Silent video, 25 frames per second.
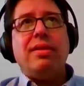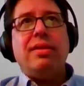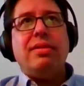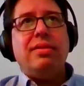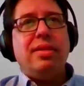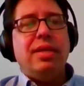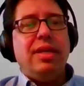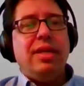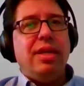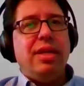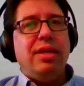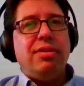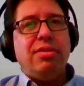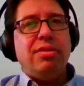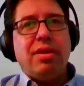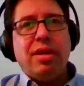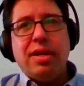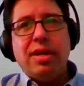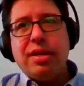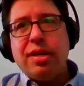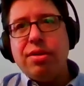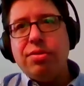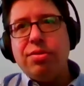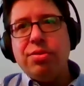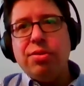about like
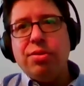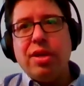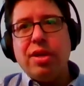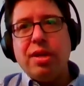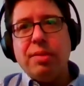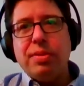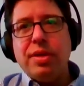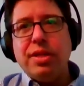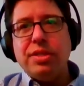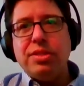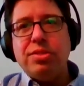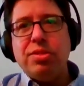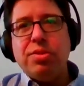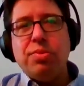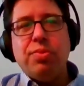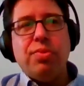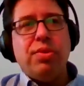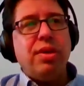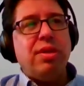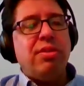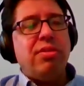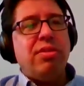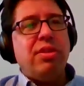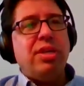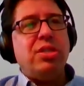D trying to go to an A
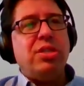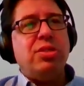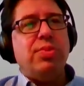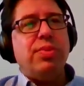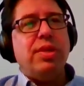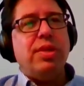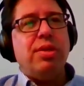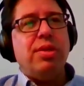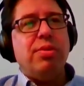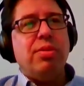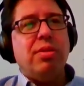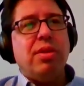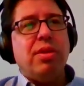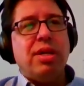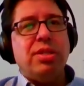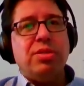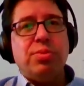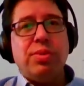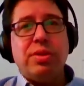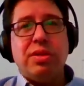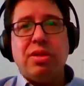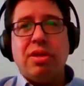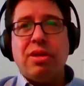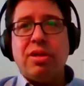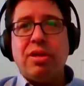place. So one of the things we
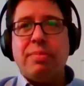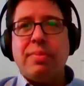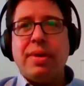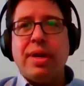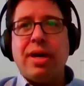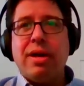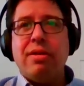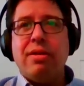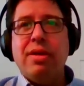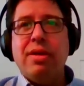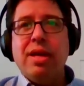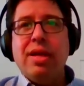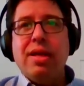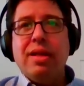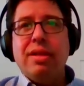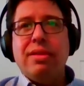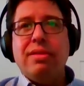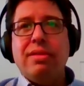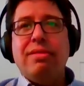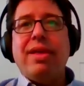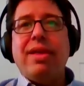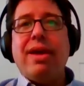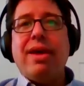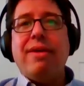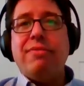do a lot is we talk about
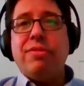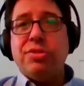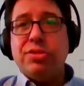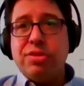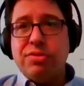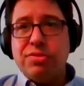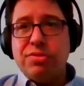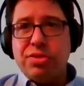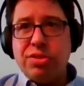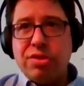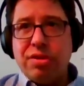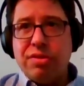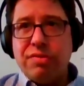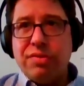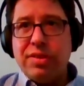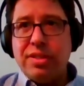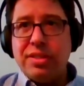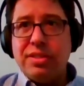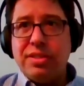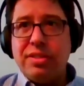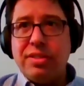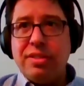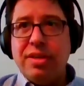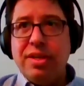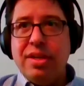levels of
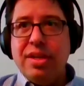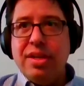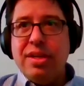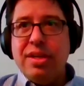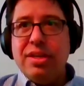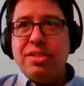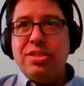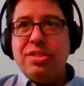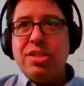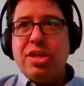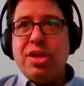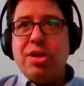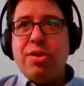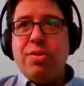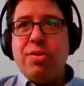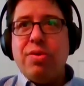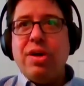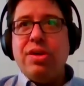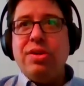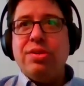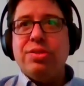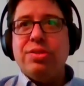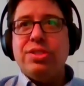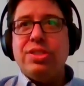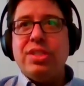service.
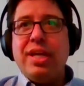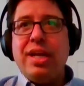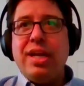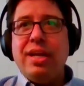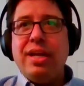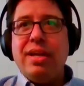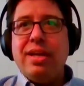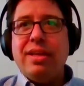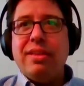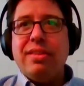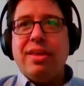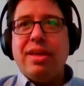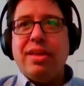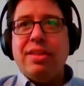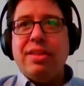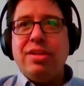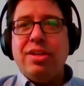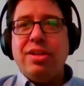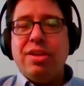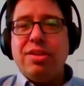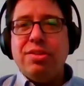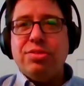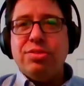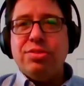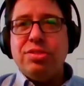So
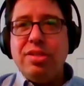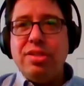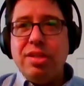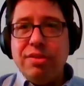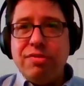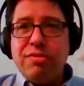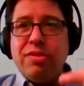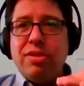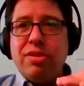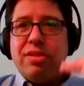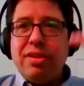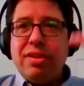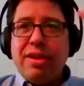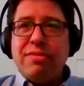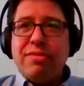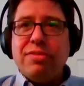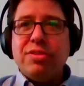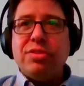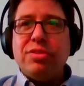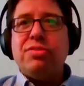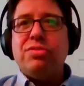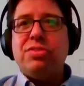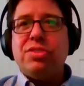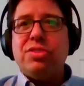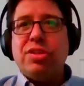understanding that, there's
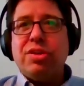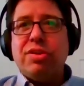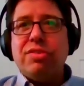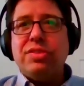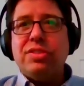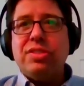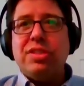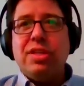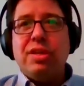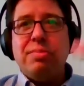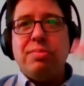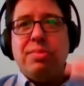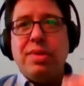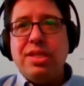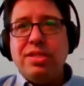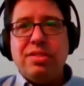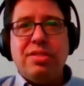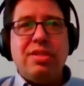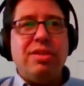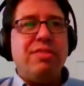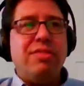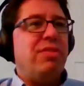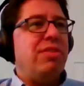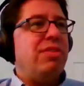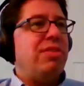different levels of service and
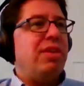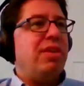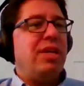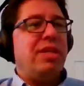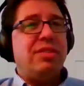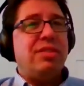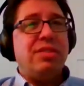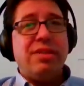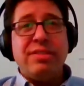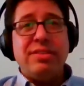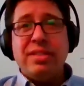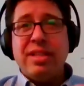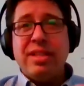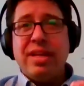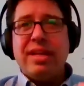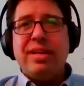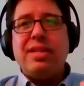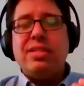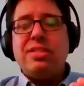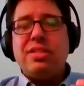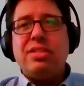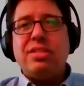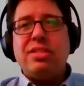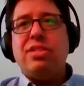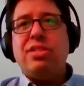it means different things.
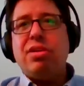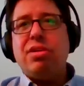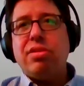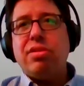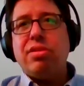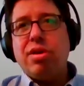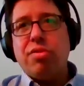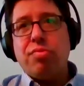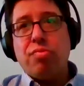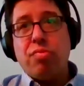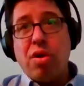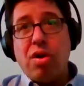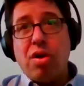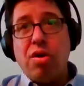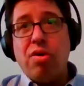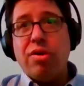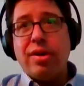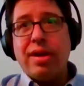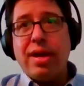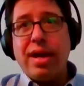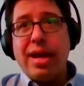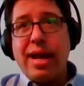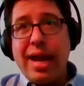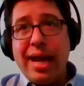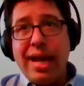And it's not necessarily a
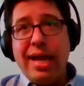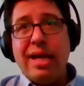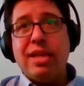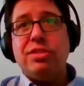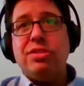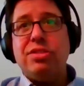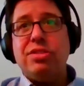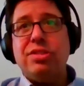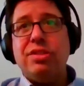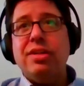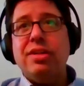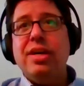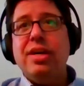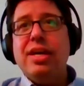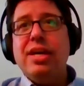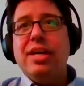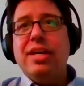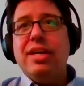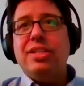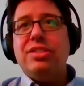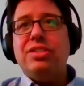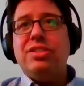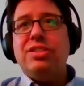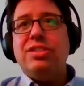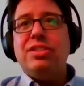wrong
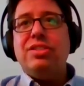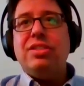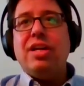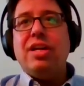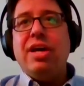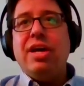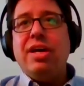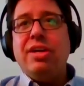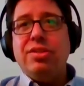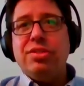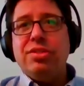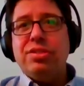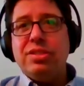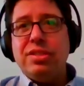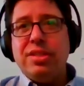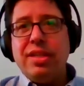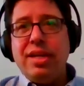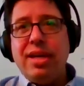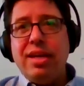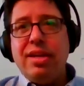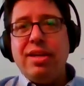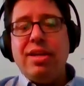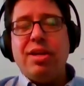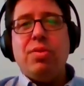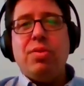answer. It's just
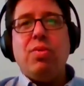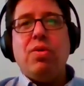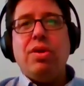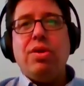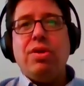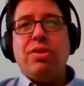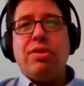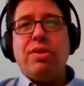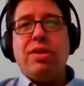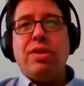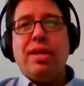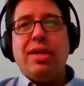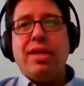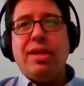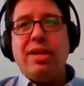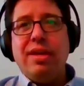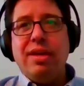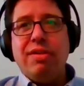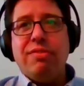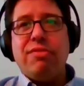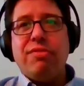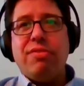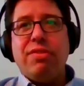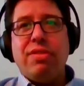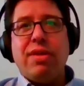understanding what you're
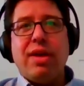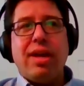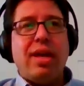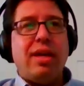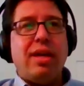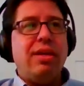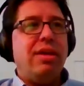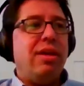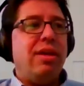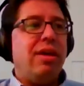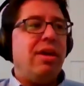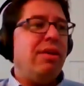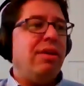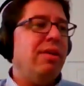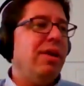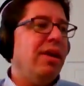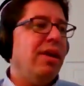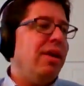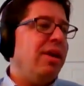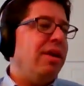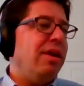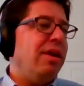going to get for that.